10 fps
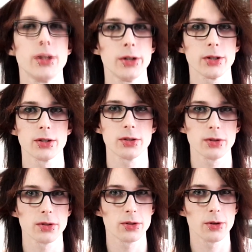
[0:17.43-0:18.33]

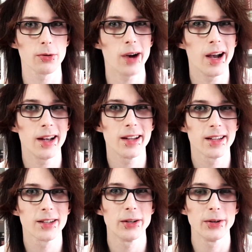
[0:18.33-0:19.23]
just so I
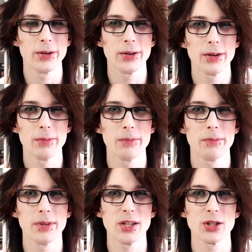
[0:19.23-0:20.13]

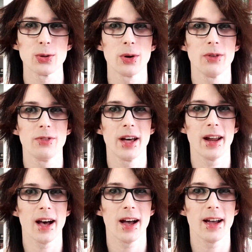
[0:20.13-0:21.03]
could be sure
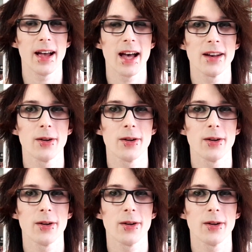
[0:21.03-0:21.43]
that I had